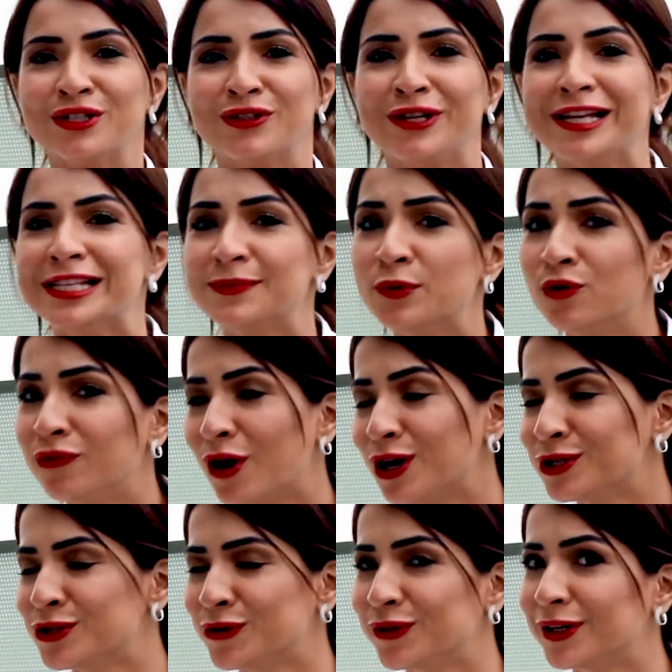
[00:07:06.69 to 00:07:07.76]
So let's move
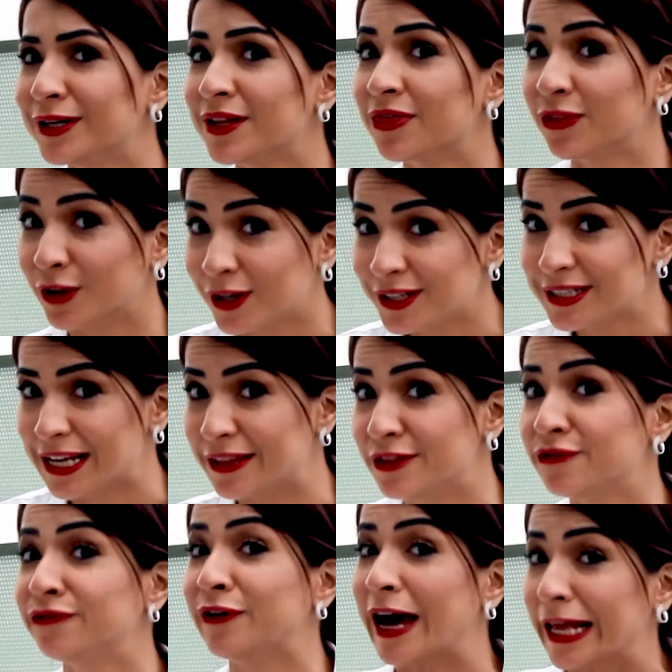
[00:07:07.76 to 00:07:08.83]
on to the third and the
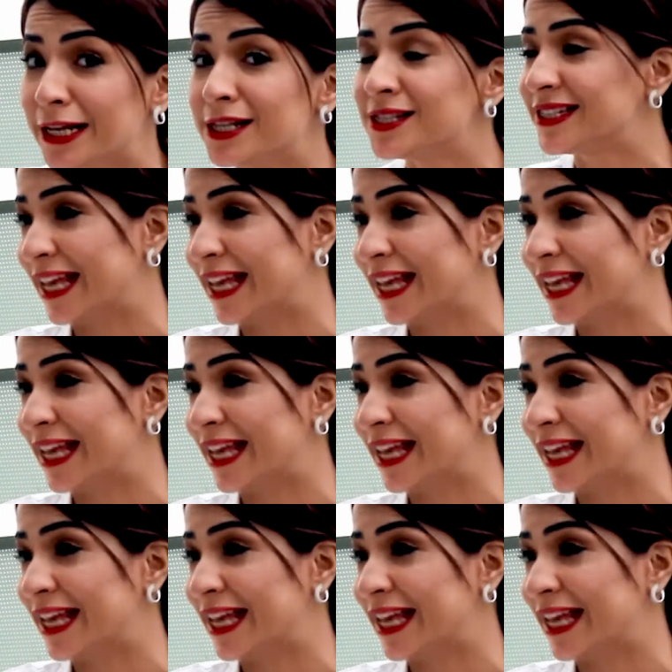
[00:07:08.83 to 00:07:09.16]
final